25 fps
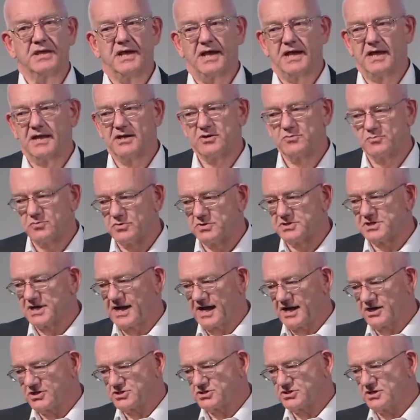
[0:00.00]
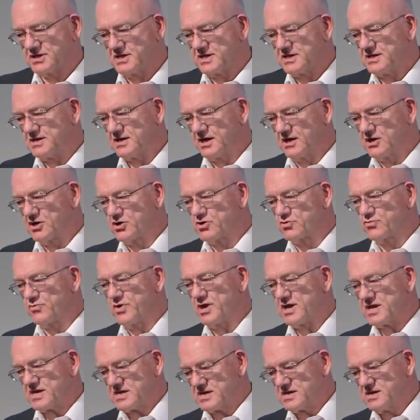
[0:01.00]
and would actually
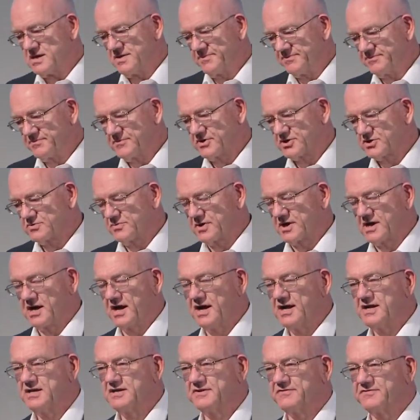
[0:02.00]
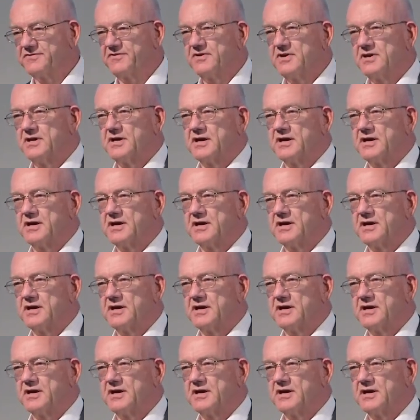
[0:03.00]
agree through a kind of